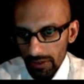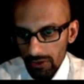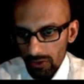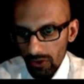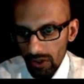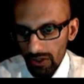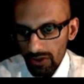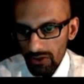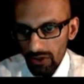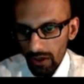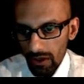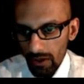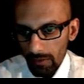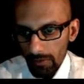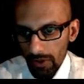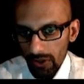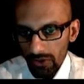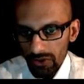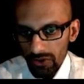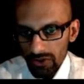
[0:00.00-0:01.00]
trunks are
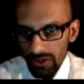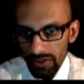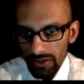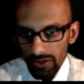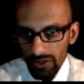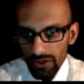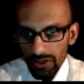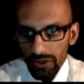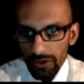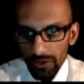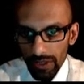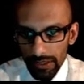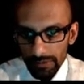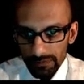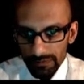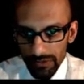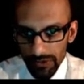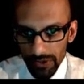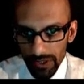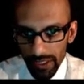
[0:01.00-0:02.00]
posterior to it.
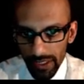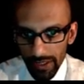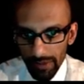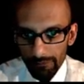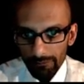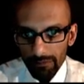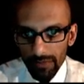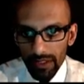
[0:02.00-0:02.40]
Okay,